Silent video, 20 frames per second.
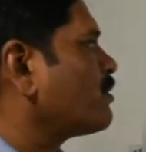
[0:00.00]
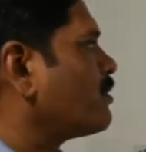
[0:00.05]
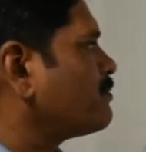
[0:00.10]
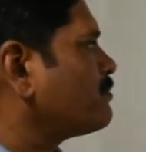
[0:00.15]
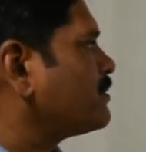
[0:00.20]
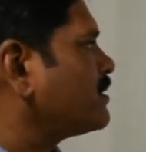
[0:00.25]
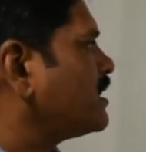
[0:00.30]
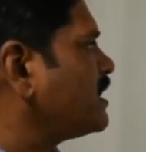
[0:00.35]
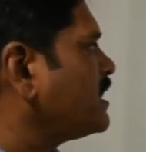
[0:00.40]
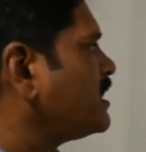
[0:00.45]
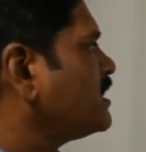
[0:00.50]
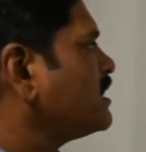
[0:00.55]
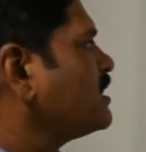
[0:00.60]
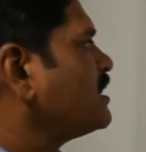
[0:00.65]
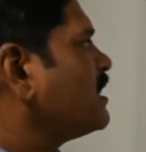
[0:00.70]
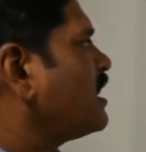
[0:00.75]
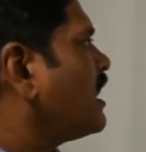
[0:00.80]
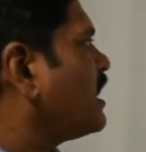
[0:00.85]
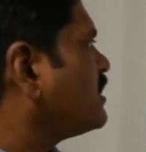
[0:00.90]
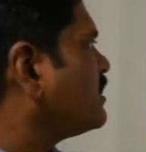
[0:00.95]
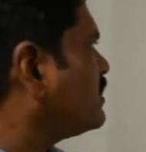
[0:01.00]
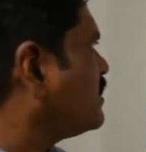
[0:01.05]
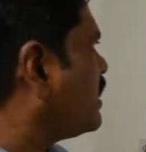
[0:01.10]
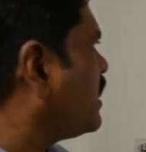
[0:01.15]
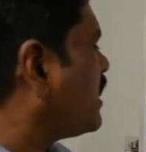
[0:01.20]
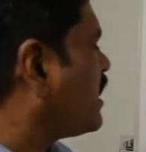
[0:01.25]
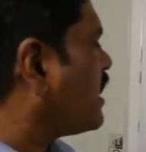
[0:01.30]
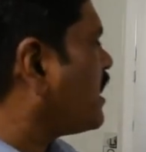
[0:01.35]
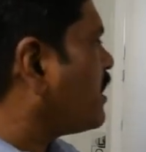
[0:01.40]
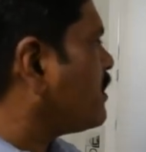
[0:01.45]
properly, and
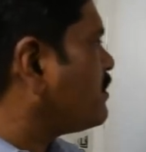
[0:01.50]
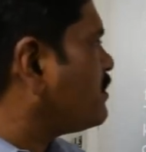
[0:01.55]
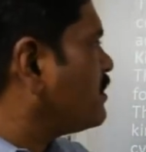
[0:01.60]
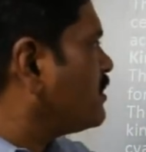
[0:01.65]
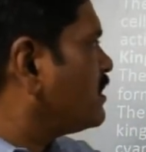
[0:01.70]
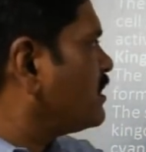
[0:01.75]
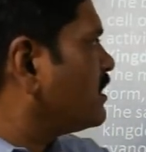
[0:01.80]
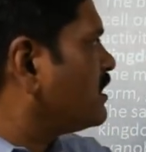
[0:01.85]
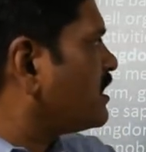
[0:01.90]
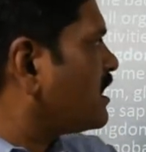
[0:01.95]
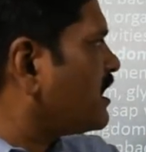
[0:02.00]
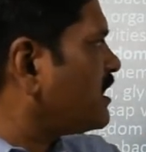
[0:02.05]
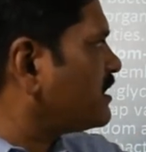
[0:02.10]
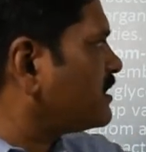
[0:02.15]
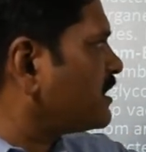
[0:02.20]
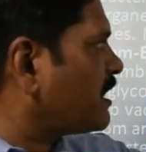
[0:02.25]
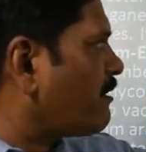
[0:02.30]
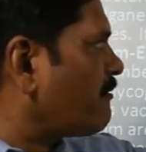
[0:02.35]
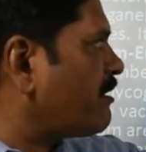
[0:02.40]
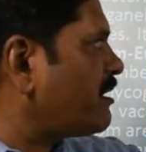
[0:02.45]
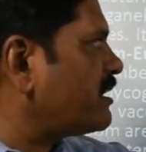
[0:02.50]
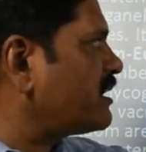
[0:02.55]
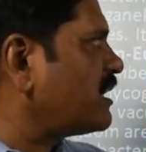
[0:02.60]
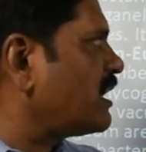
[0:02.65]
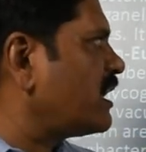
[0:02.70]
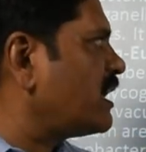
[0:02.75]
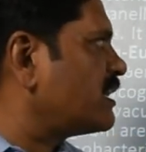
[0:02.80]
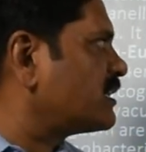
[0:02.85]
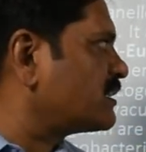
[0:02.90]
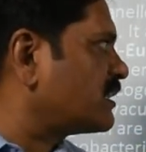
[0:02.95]
they have nearly
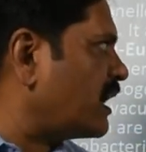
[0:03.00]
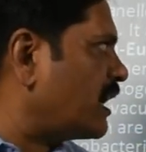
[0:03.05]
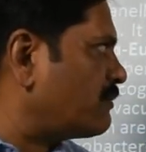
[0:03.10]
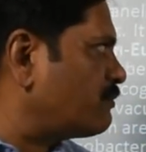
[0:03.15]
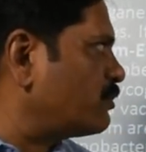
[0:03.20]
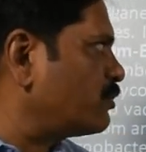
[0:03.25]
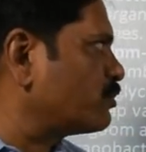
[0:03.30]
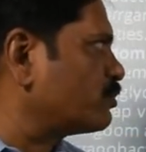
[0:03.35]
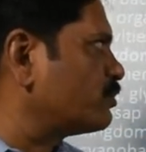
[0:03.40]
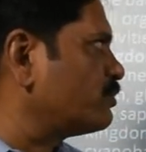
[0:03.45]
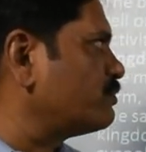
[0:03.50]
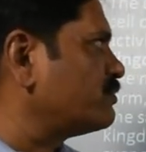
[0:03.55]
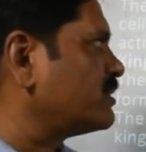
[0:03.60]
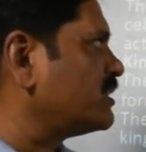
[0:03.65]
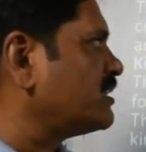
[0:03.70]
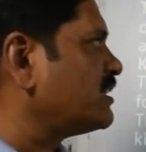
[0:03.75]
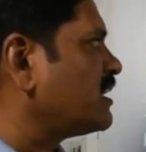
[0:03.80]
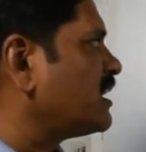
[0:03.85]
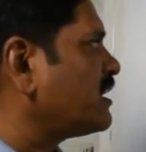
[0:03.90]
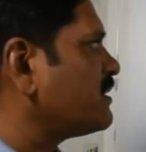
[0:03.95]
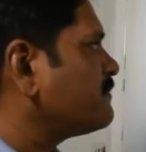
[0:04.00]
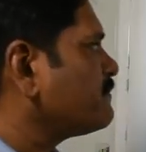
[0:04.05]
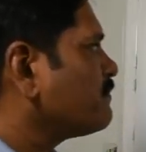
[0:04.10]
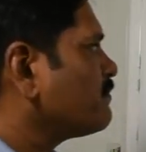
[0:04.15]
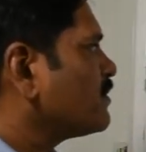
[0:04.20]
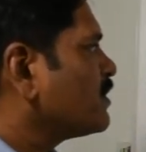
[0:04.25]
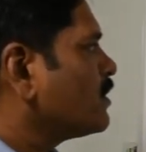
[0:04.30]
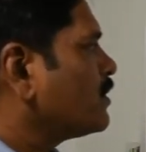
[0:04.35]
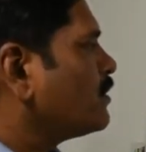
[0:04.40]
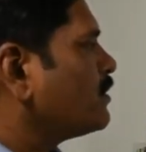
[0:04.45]
78 ribosomes in there,
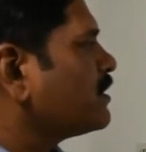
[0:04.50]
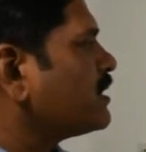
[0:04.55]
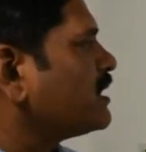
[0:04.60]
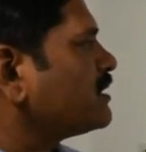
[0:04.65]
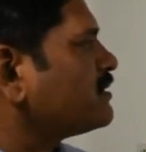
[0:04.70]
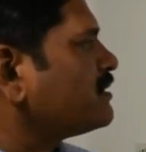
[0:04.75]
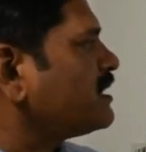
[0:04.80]
okay.